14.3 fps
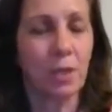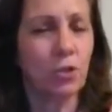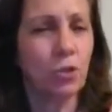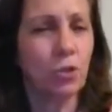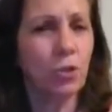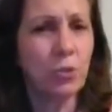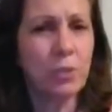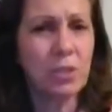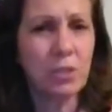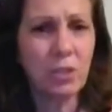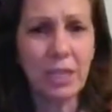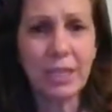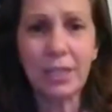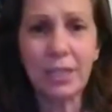loose
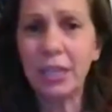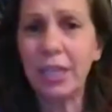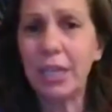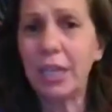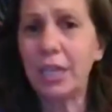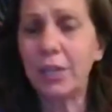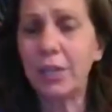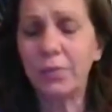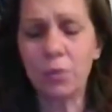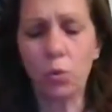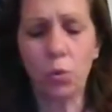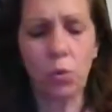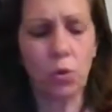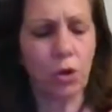tea leaves
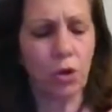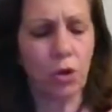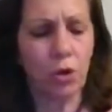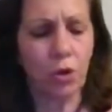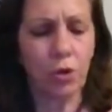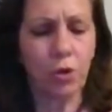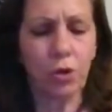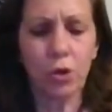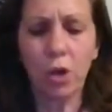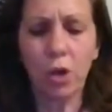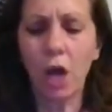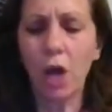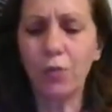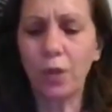or
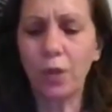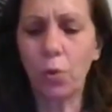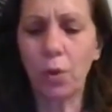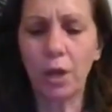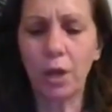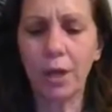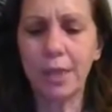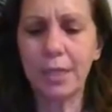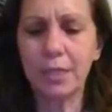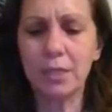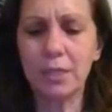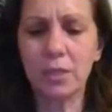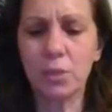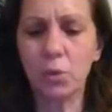coffee
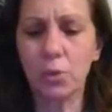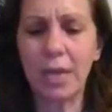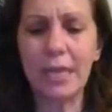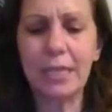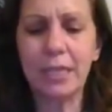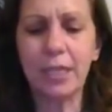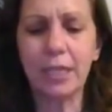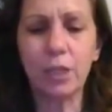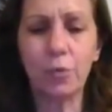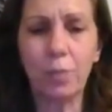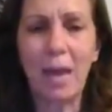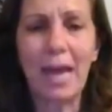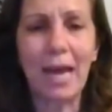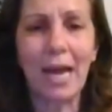grinds or any kind of
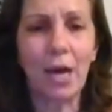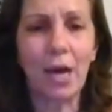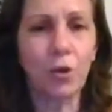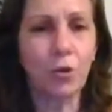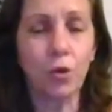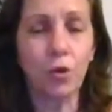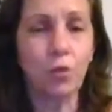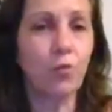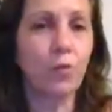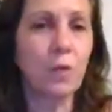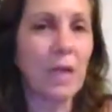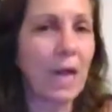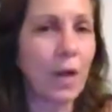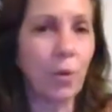powder,
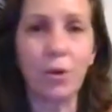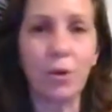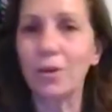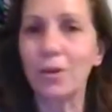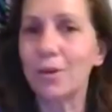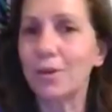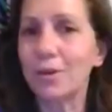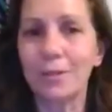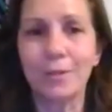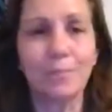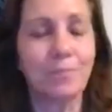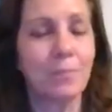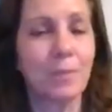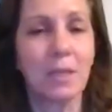
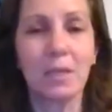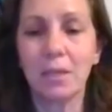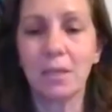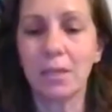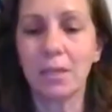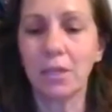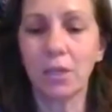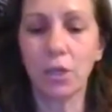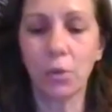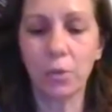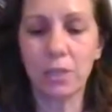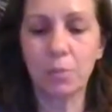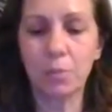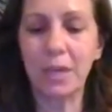flour, you know,
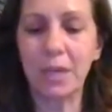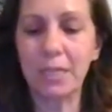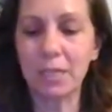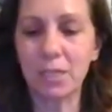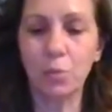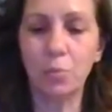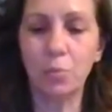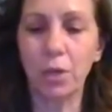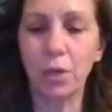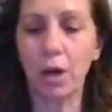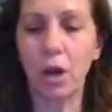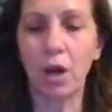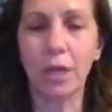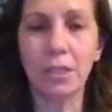a spice to put
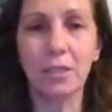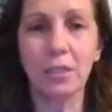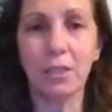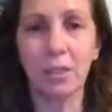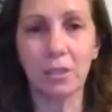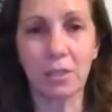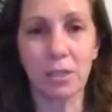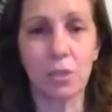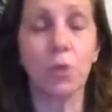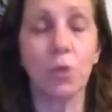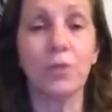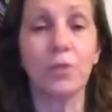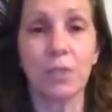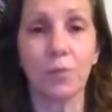on the
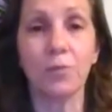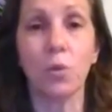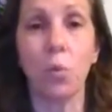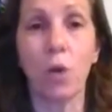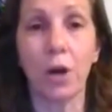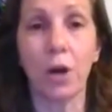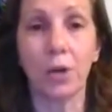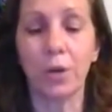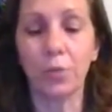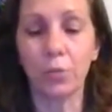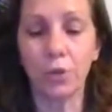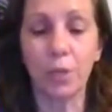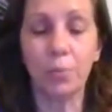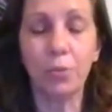surface of the water. And
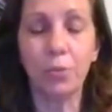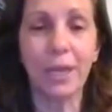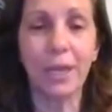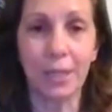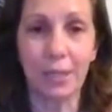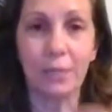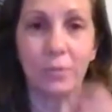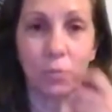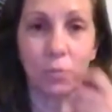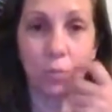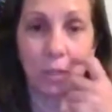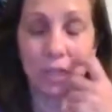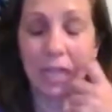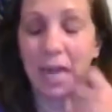we're going to play
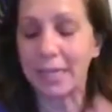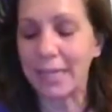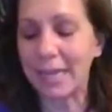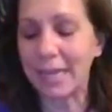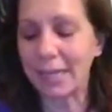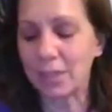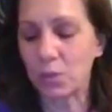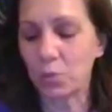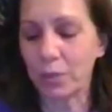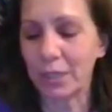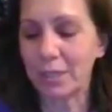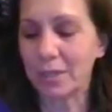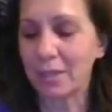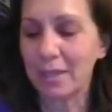with that next
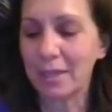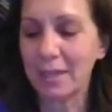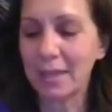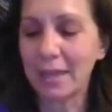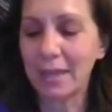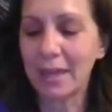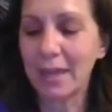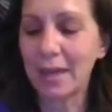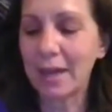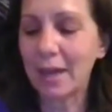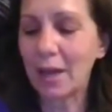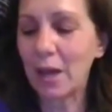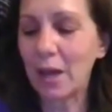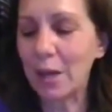week.
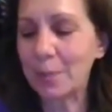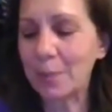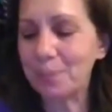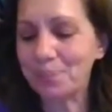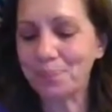Um,